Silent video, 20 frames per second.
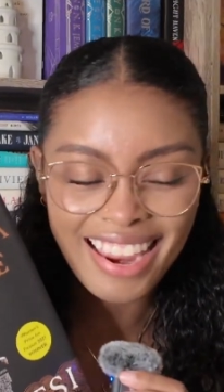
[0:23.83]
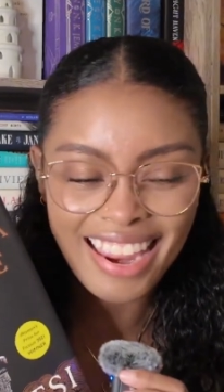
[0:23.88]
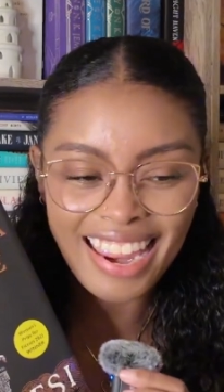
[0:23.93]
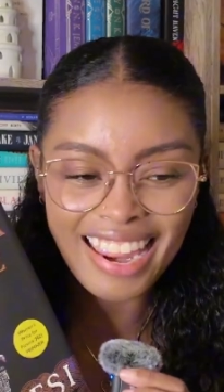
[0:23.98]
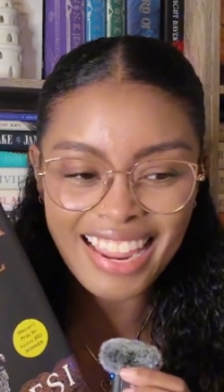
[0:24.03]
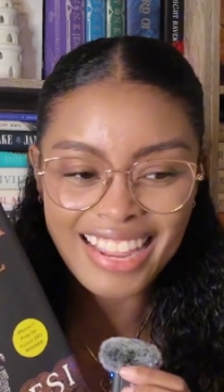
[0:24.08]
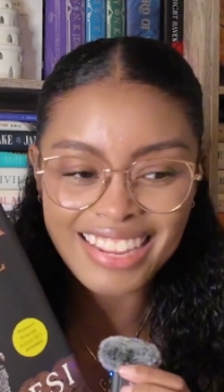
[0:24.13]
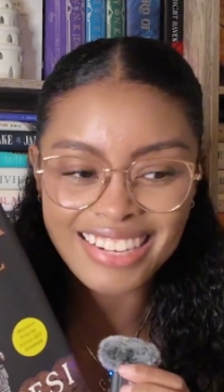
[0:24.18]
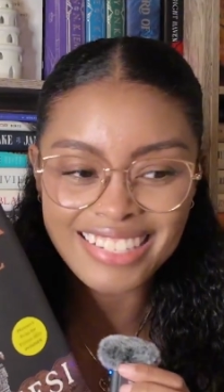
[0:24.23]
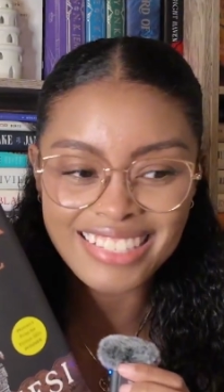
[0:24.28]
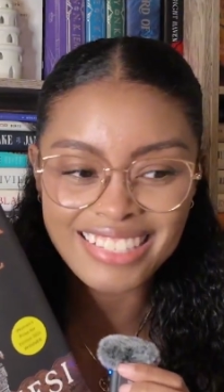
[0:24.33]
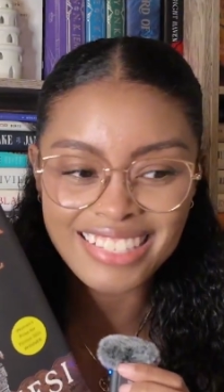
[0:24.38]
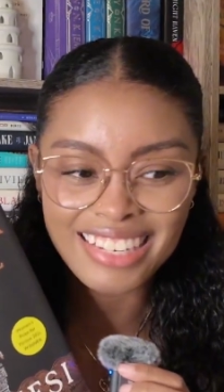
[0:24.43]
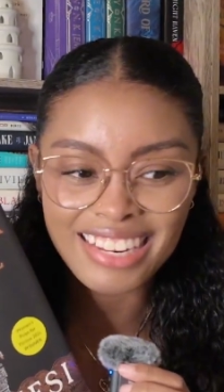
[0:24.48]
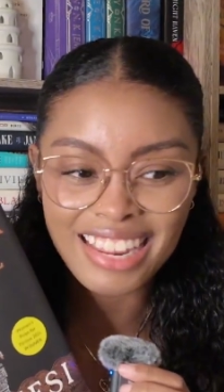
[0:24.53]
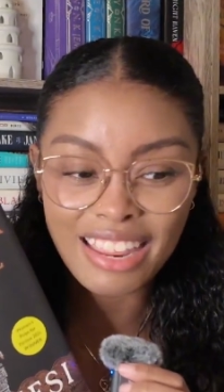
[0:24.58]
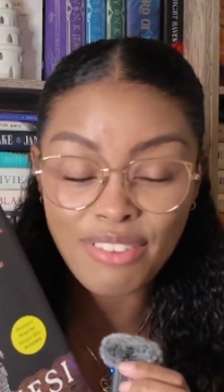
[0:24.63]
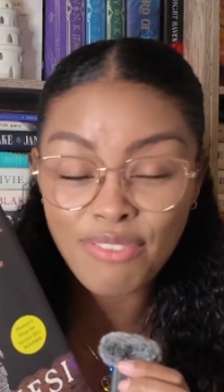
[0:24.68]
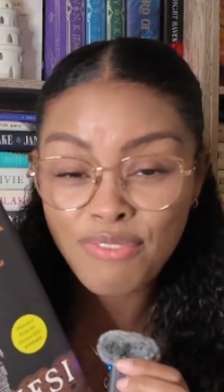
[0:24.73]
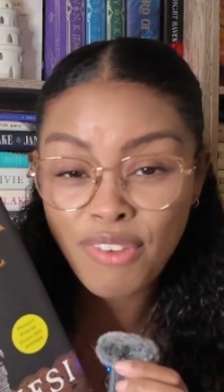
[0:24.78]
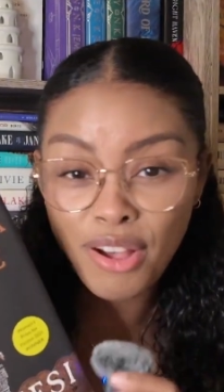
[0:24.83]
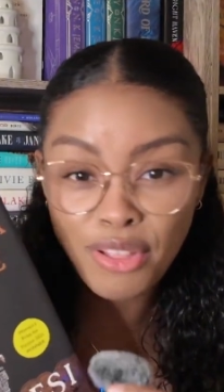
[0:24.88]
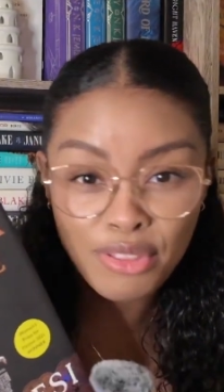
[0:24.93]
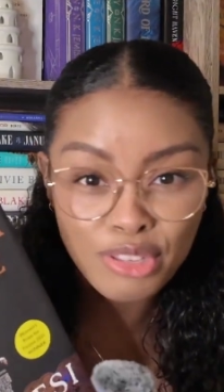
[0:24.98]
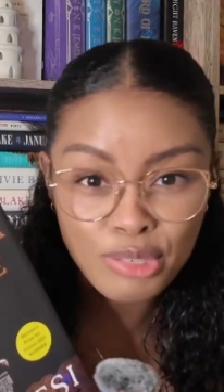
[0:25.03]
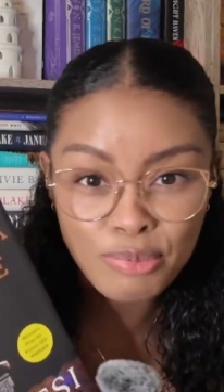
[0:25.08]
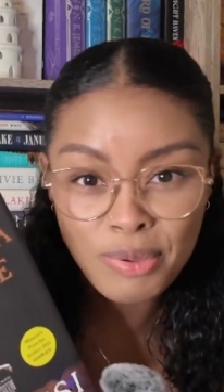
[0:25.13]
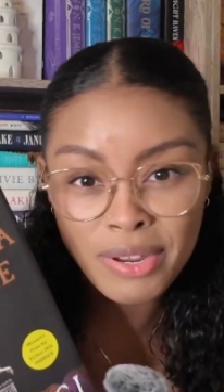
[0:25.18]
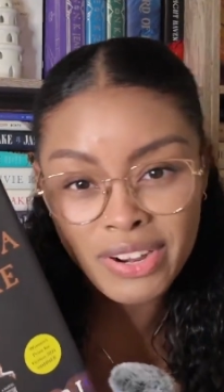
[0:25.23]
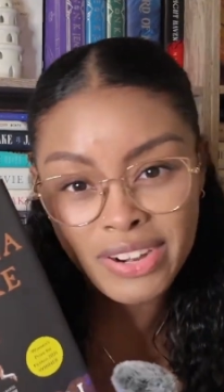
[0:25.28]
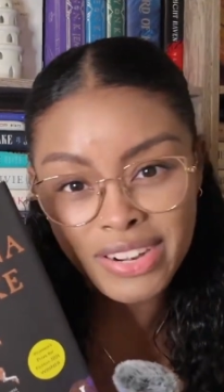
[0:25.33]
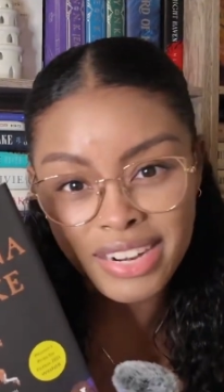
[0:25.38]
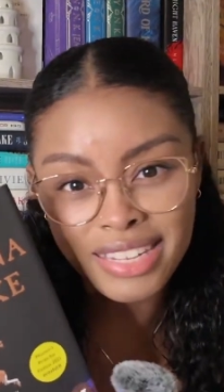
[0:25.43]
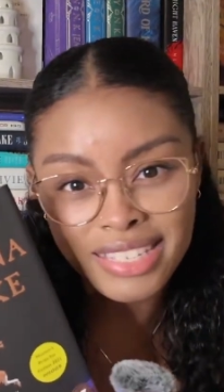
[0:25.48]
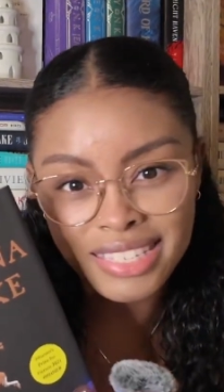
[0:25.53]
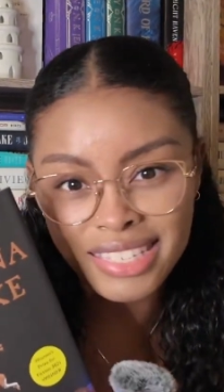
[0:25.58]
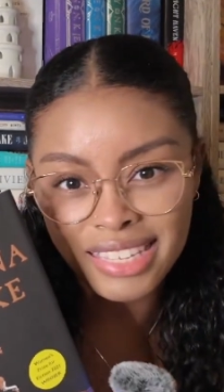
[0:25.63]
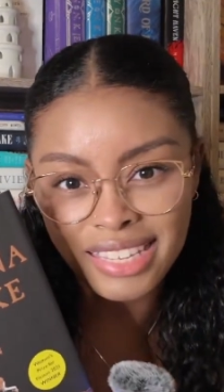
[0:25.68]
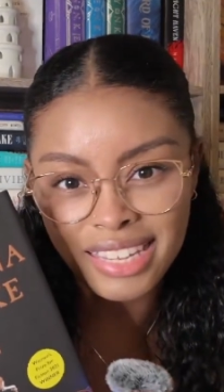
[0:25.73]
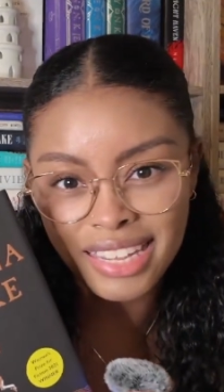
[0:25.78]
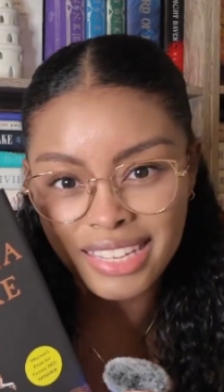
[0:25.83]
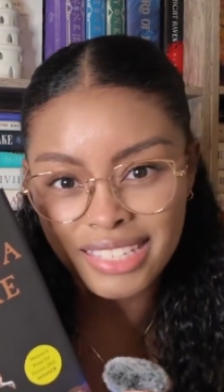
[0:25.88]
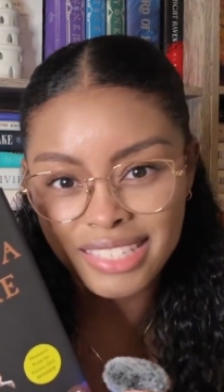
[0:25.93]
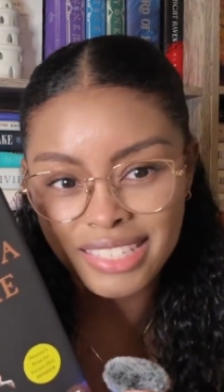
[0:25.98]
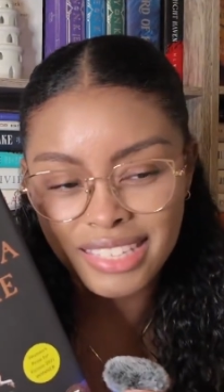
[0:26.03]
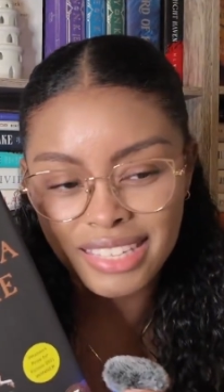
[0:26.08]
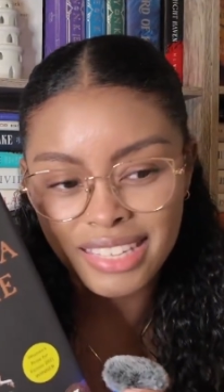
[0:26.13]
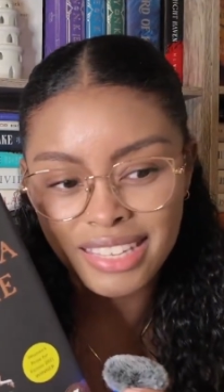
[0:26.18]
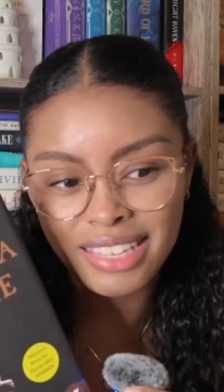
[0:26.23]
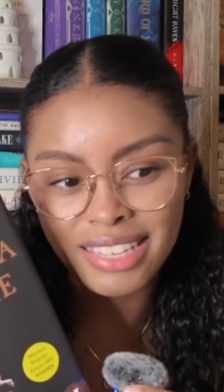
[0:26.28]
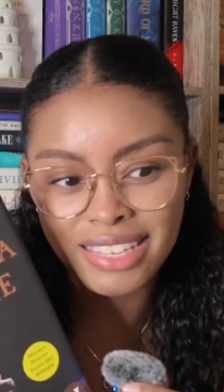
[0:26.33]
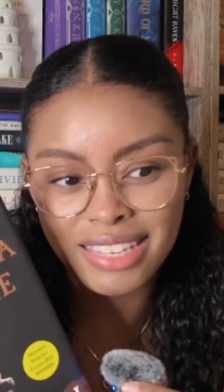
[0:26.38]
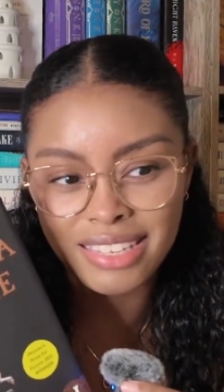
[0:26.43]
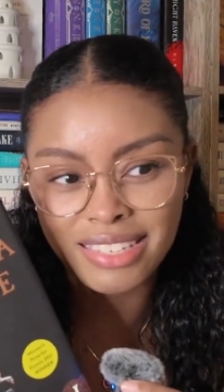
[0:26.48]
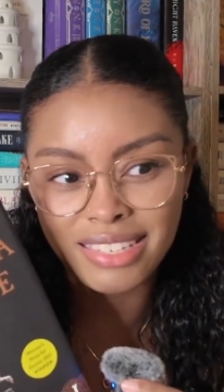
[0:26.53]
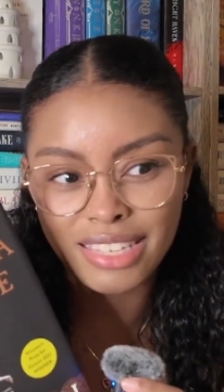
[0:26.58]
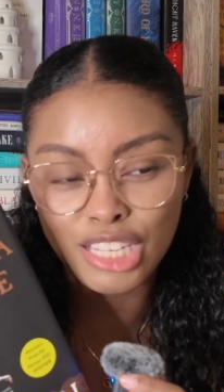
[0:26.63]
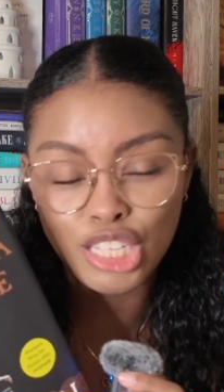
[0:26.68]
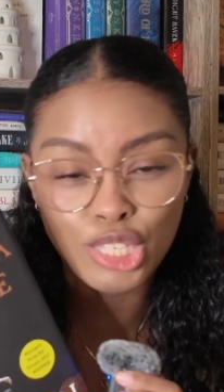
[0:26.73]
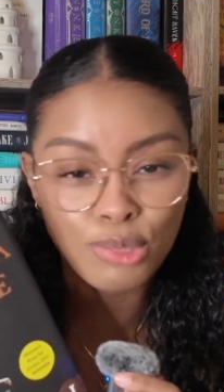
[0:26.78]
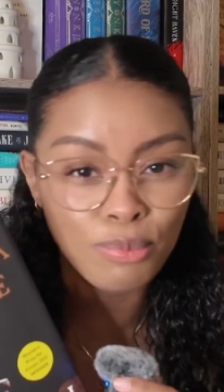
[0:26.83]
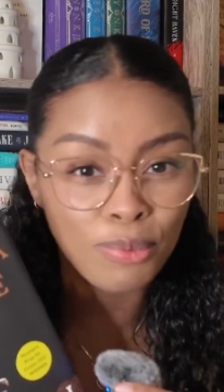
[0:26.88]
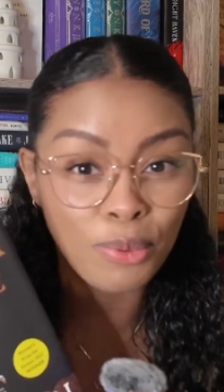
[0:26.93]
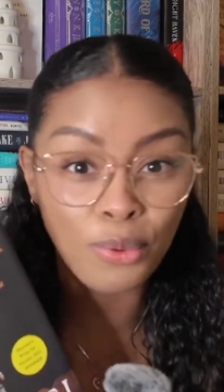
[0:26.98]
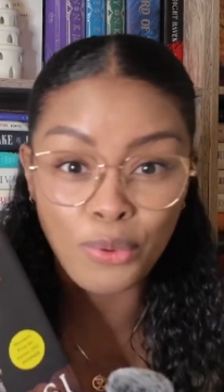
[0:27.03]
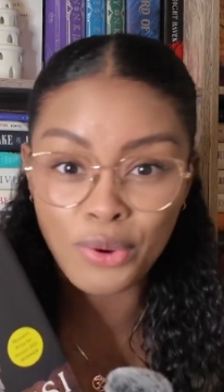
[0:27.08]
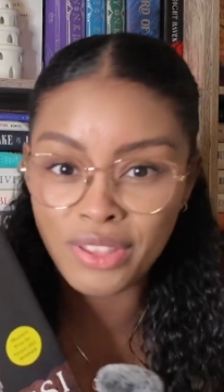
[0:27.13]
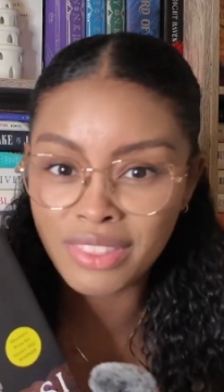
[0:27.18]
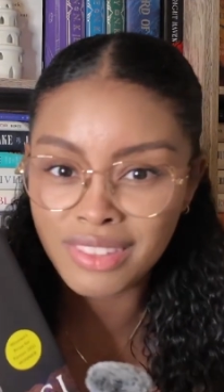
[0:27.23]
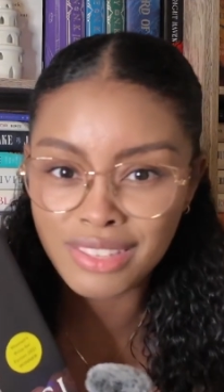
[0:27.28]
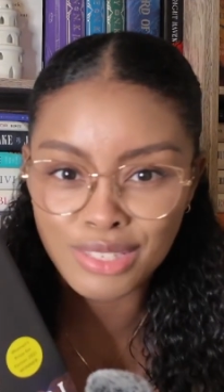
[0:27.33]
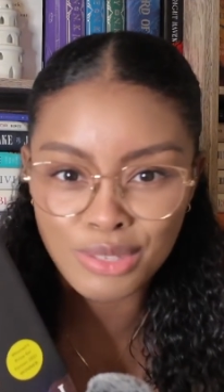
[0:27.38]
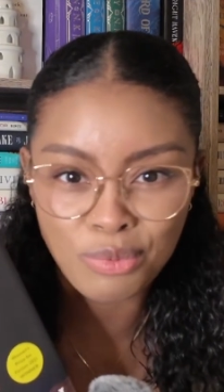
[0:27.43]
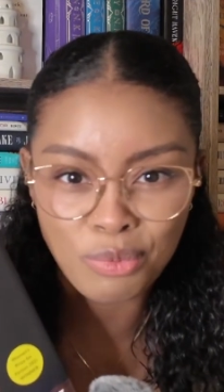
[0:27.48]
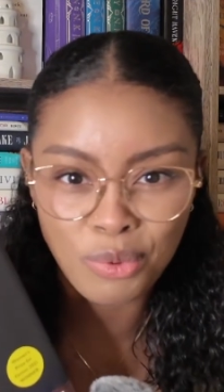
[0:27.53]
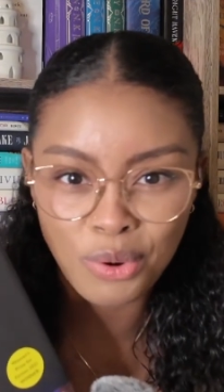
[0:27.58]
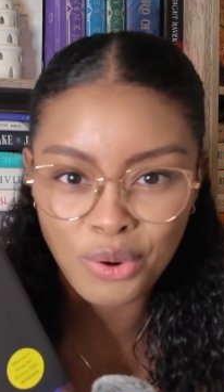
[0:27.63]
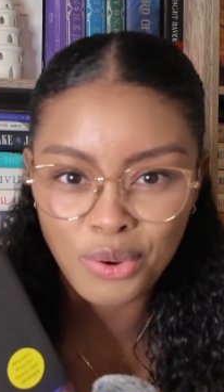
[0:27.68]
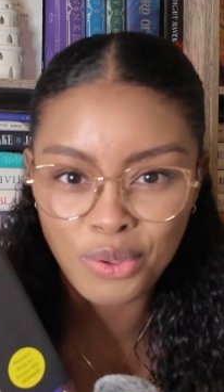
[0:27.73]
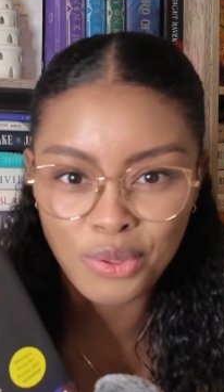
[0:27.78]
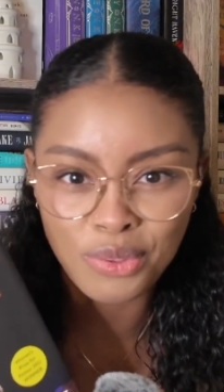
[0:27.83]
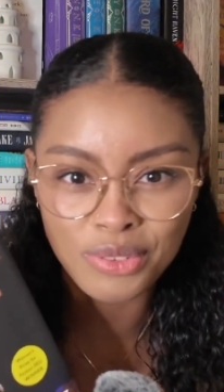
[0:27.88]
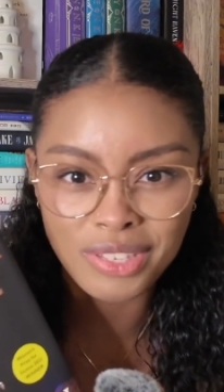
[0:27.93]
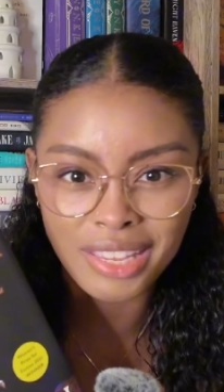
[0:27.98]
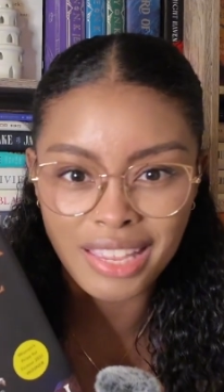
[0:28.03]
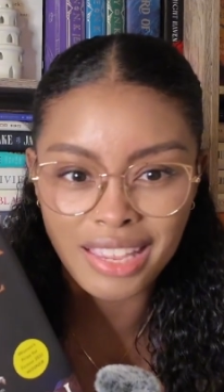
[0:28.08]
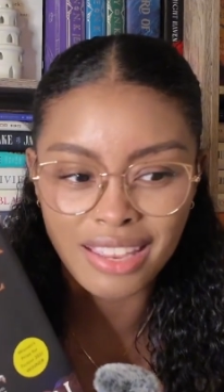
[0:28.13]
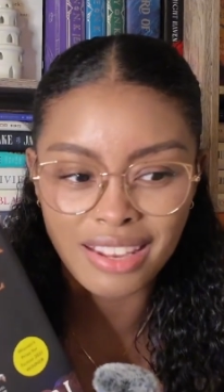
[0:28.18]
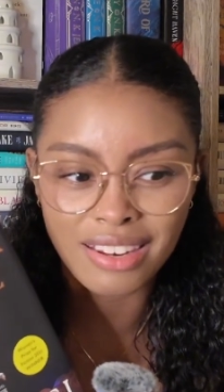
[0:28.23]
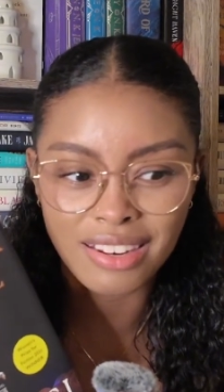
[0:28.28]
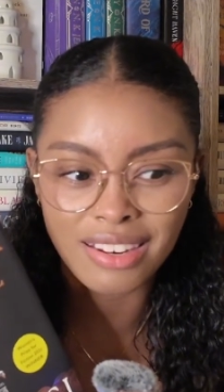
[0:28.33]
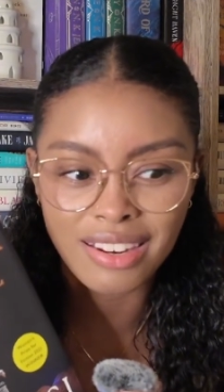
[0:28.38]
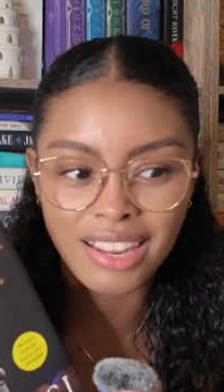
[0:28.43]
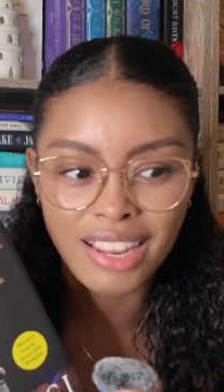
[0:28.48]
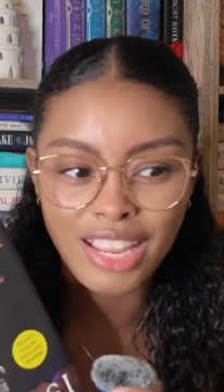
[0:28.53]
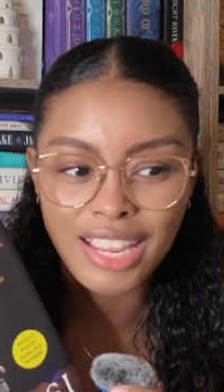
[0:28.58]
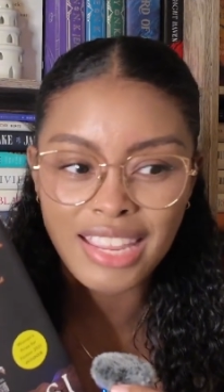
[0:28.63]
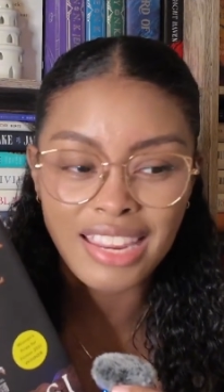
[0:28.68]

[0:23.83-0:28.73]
And it follows Pierre Nessie as he is exploring this world and